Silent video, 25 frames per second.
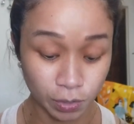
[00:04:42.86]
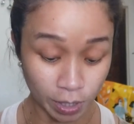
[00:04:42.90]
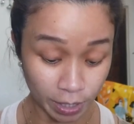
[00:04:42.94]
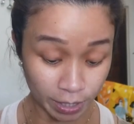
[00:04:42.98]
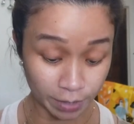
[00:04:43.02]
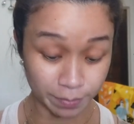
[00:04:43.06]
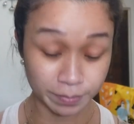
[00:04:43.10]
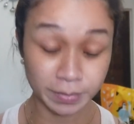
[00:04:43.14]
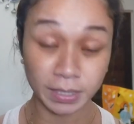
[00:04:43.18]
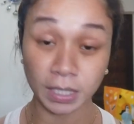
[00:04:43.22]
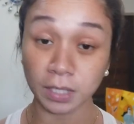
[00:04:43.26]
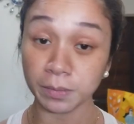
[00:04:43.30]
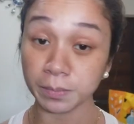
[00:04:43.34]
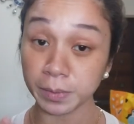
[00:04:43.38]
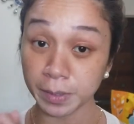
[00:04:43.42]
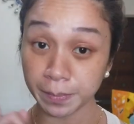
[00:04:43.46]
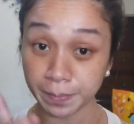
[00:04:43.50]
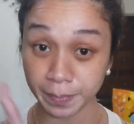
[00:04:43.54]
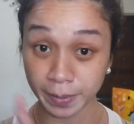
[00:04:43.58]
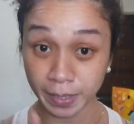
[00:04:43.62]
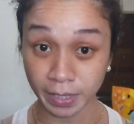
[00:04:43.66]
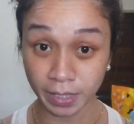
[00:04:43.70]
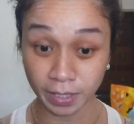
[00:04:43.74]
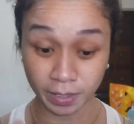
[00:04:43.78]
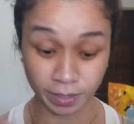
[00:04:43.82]
I am now
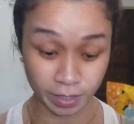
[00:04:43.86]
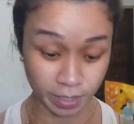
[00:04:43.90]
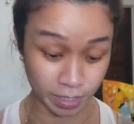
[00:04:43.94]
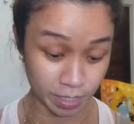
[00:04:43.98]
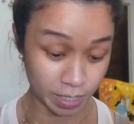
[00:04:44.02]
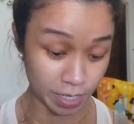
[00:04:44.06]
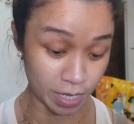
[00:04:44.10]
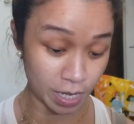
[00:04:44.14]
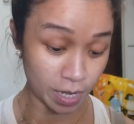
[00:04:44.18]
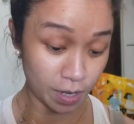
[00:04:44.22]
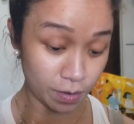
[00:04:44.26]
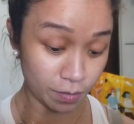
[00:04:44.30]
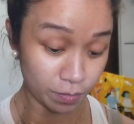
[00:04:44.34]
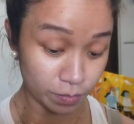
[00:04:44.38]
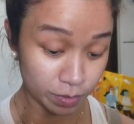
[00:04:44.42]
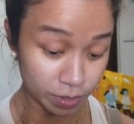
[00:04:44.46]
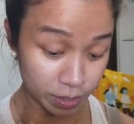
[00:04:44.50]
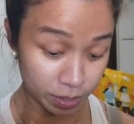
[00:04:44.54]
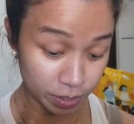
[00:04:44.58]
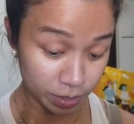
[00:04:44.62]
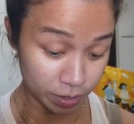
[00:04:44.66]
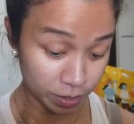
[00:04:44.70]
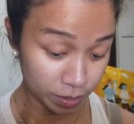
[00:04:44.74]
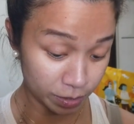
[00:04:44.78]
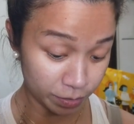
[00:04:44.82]
preparing
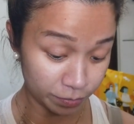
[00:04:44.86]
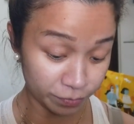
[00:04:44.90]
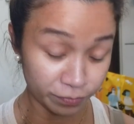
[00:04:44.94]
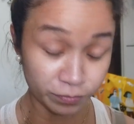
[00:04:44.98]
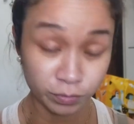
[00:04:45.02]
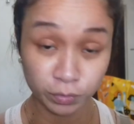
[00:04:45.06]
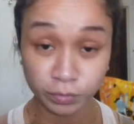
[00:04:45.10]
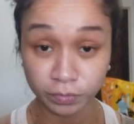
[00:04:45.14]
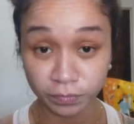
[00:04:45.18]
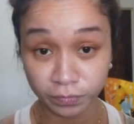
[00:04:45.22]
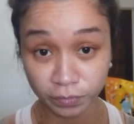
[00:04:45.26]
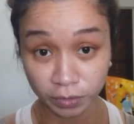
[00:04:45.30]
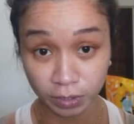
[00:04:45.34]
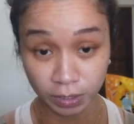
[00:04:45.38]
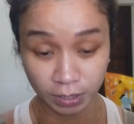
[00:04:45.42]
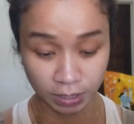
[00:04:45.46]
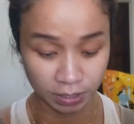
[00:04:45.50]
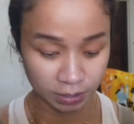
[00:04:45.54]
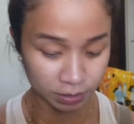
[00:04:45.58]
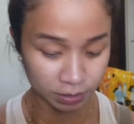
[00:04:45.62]
our food for